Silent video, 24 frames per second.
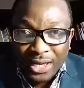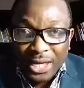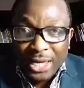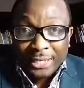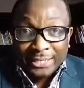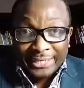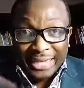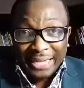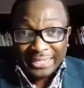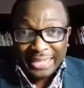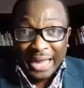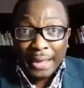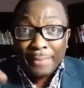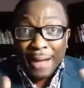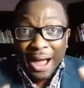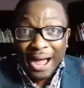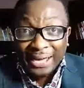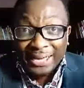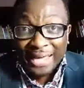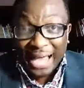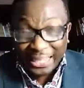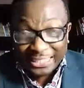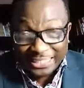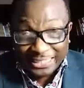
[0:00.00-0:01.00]
Now that man
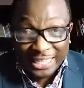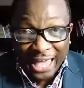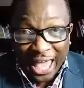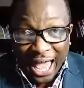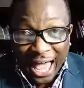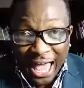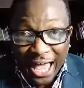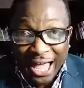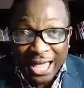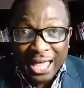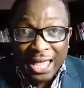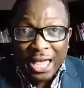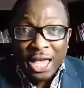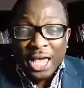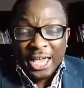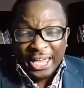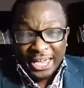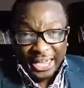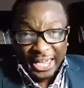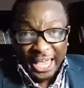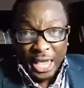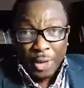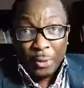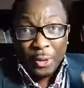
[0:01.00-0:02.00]
gets there,
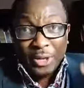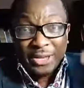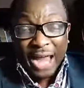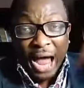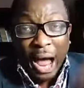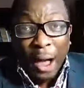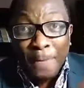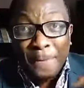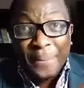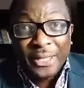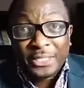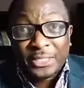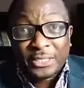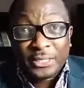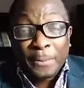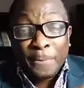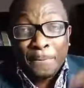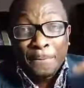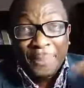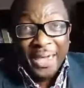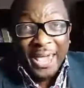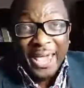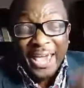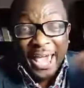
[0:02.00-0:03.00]
he will now be
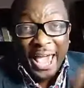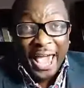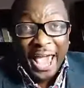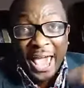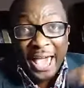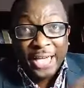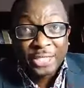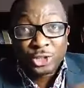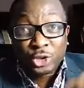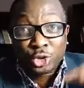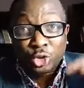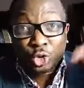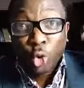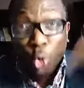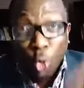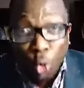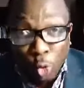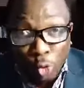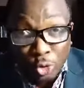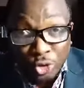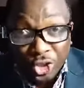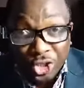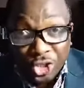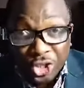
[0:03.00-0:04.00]
a
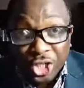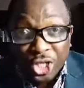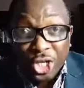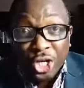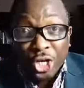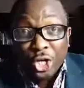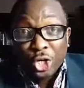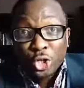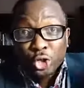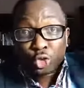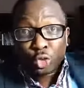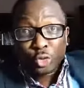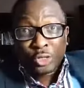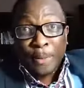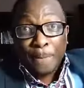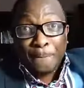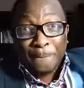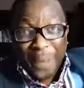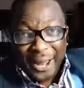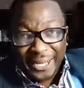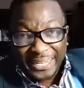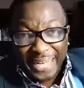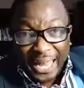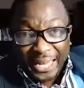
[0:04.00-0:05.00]
stooge to the
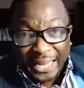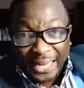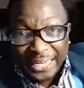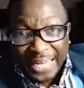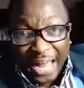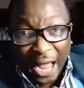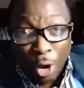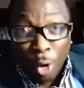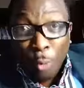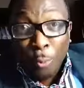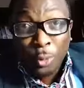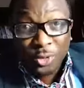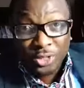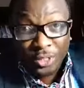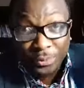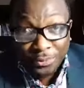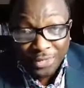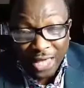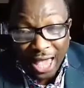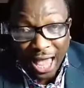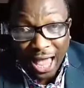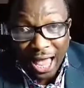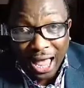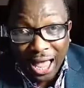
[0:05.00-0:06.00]
panel leader who put him
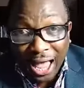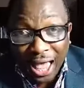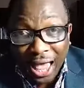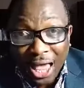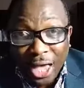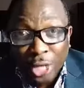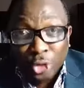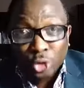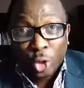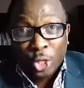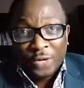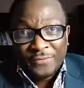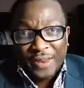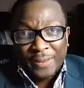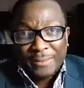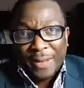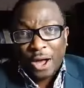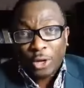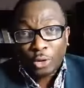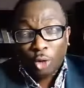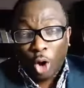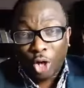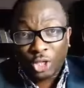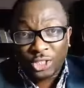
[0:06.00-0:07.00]
there. So if that
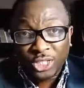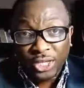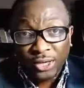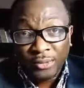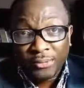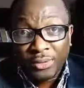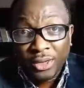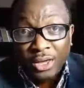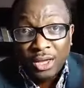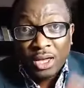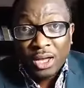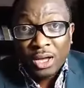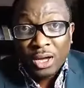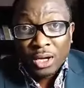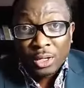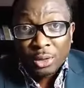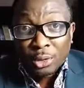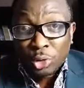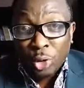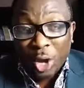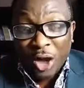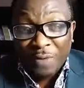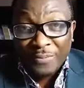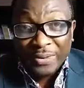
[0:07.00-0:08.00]
man calls him,
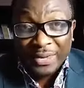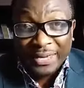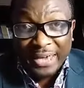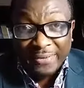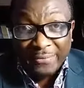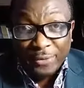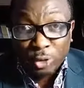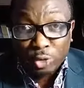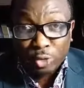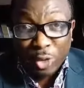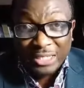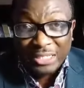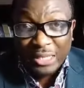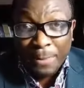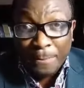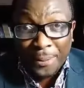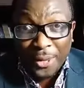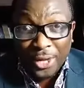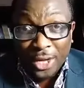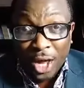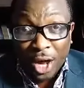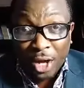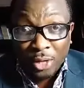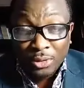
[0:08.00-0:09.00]
you have been given 20
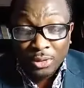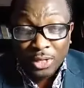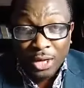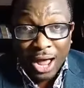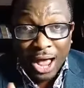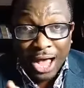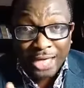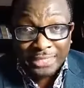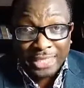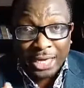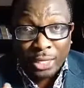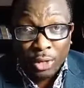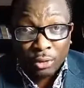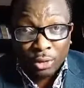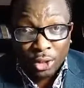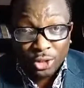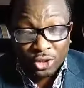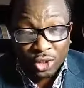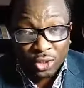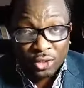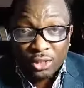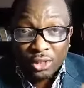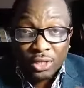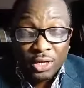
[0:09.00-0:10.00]
billion as
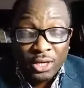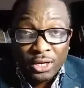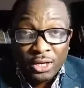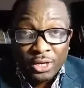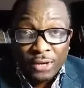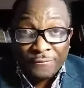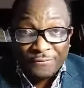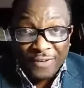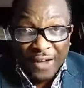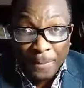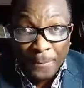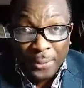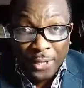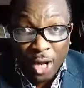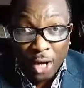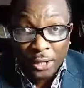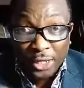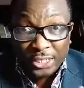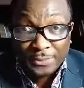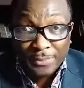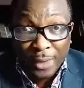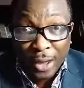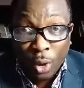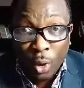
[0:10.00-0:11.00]
allocation. 5 billion
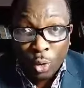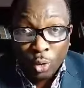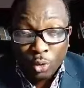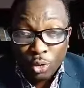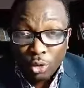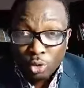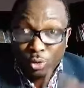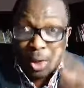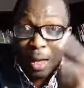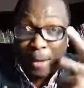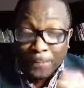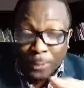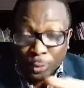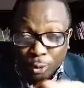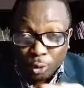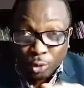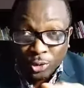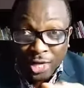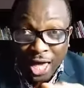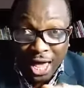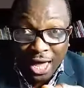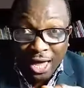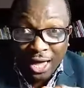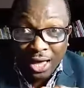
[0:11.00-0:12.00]
is my own. You know I put you
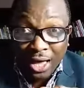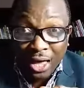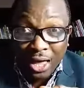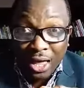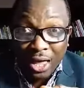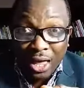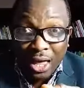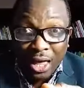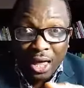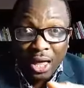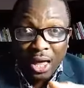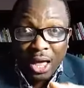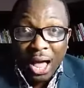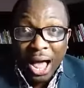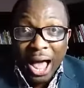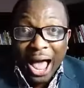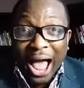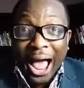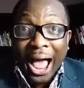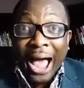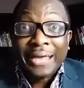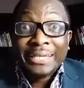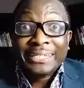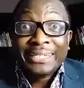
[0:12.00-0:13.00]
there.
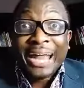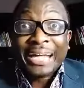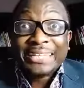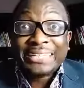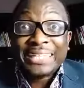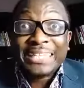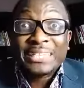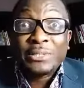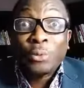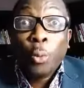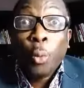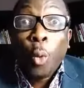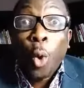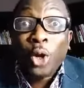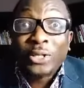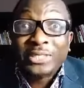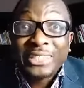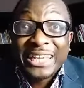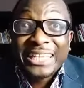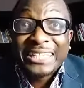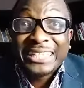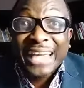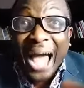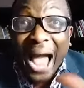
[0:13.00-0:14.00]
That is what
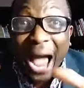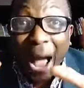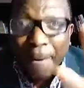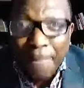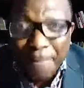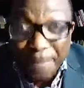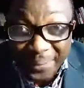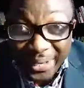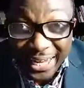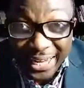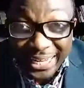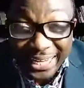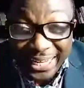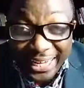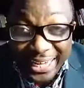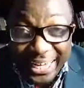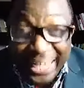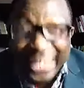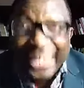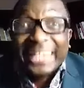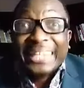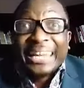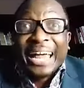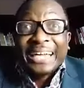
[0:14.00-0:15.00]
is happening
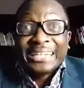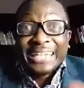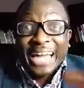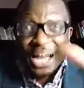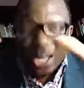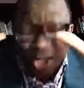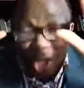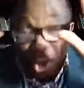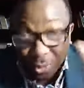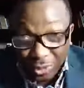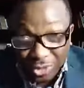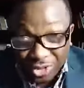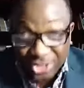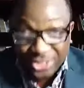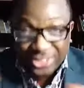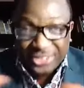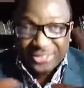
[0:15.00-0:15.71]
in that country.